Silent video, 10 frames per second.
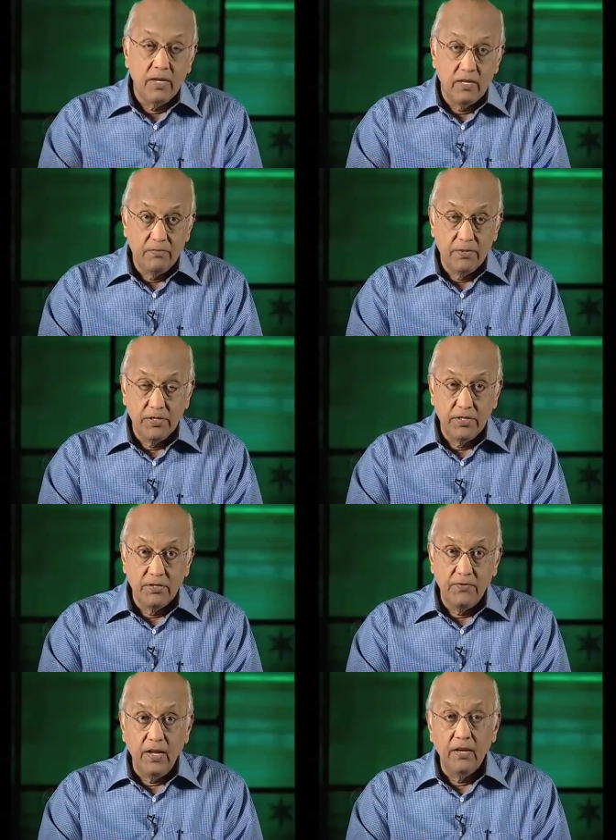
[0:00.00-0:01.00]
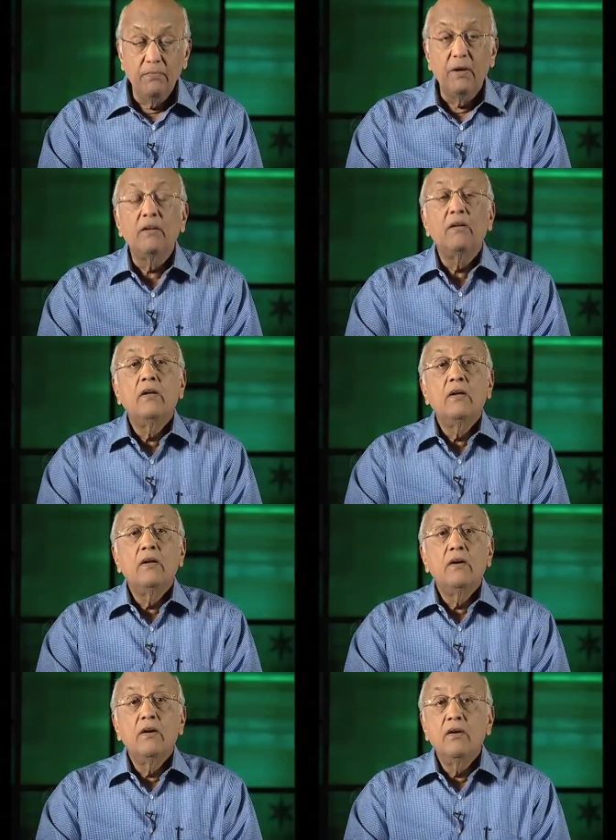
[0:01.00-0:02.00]
from another person's field, but
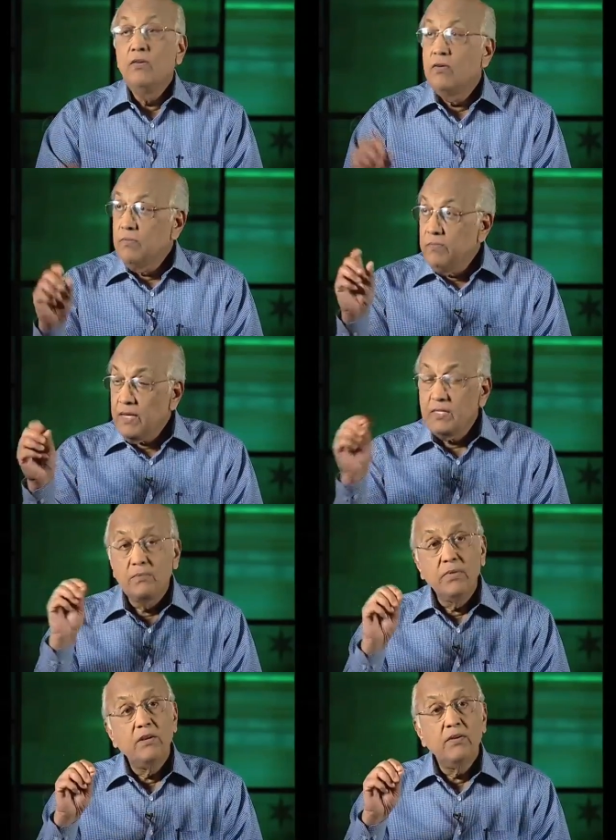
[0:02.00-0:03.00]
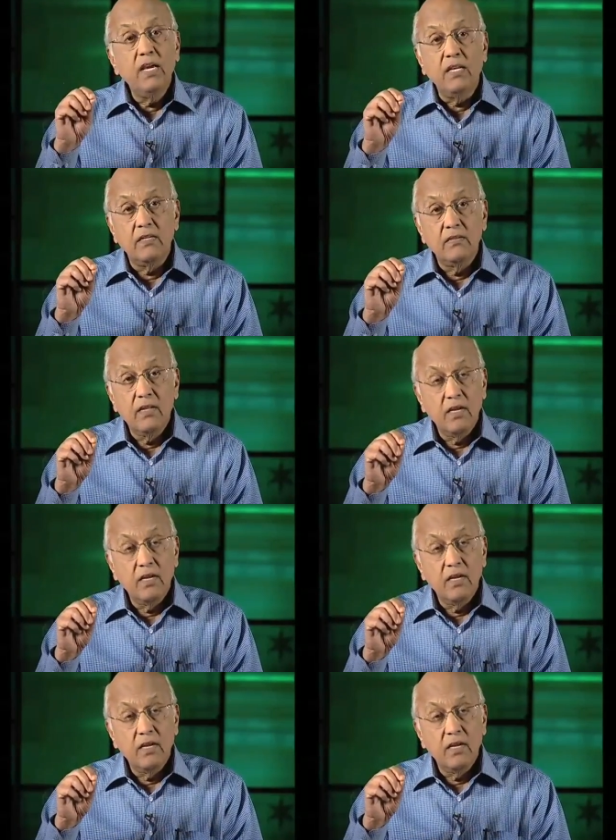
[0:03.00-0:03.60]
you could pick something to eat.